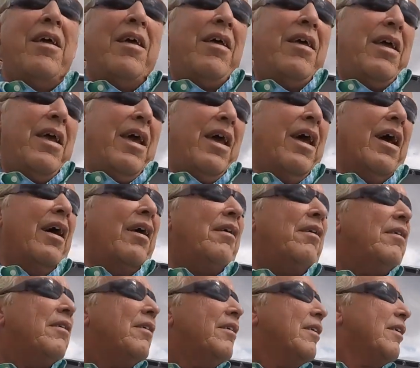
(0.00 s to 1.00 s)
Yeah.
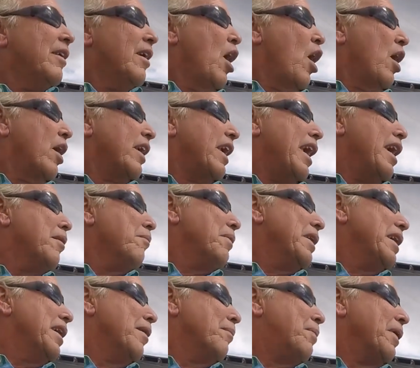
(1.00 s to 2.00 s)
Can't
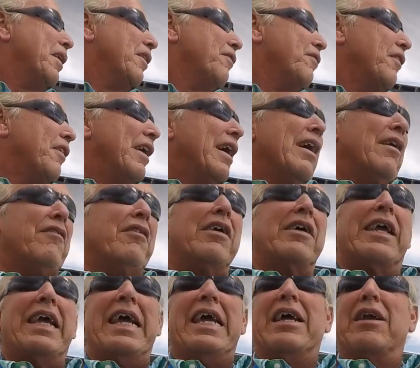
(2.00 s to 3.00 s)
be up here forever,
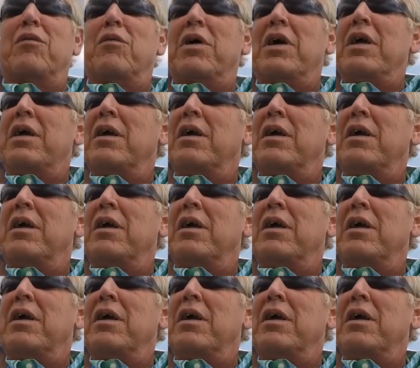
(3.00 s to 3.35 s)
can we?